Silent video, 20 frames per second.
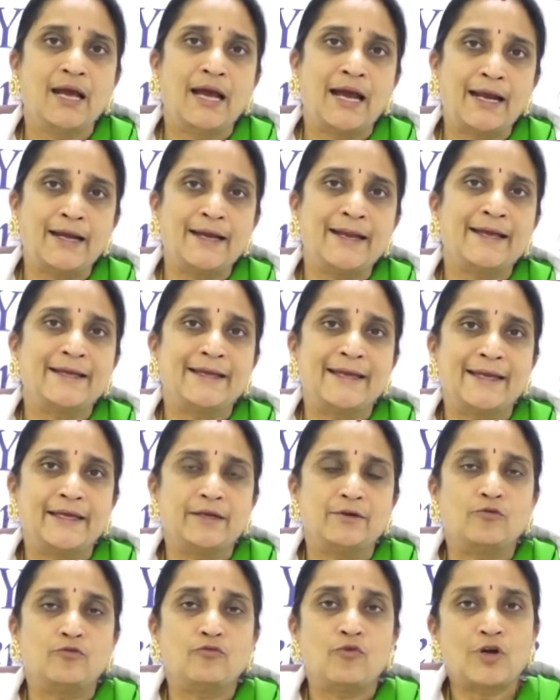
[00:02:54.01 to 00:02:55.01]
And
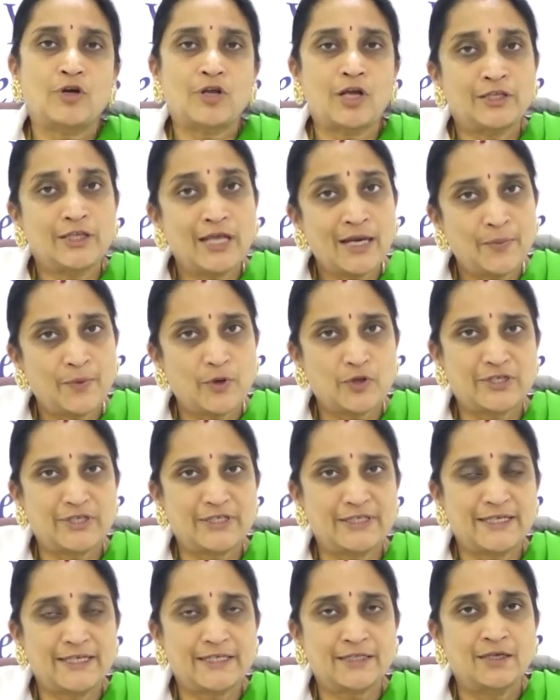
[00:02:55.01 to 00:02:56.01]
again, what other
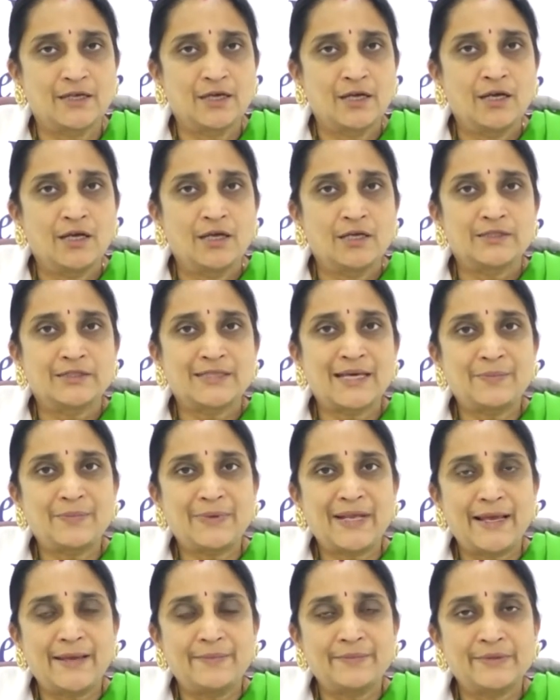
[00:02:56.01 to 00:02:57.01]
procedures?
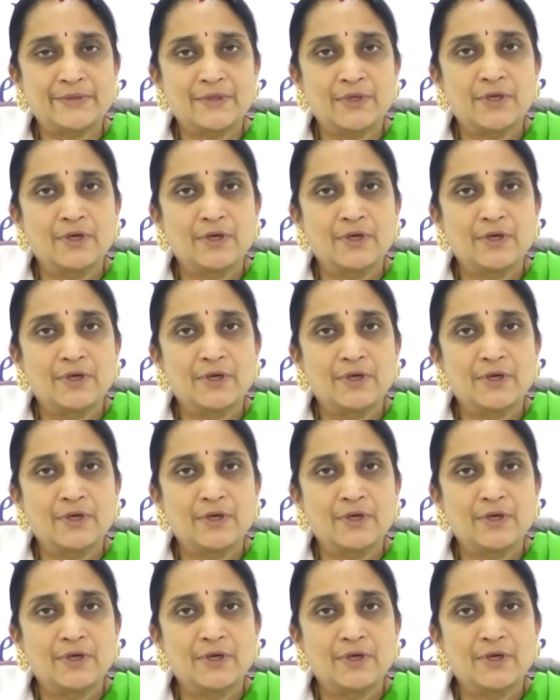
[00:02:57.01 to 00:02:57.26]
Sometimes